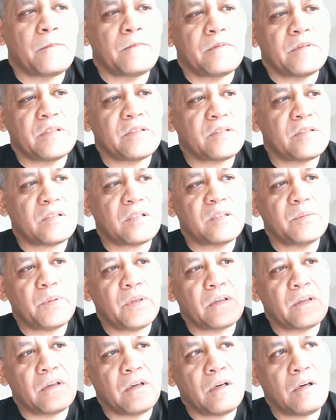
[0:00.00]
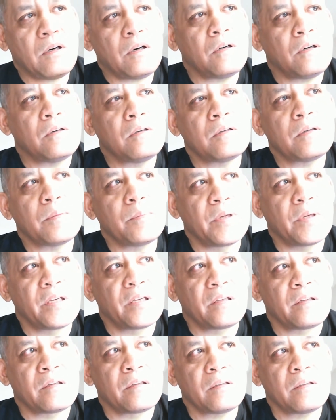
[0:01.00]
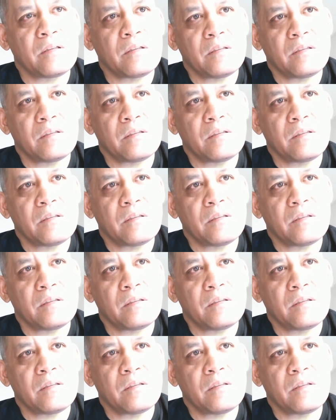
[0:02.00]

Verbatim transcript: it talks about all men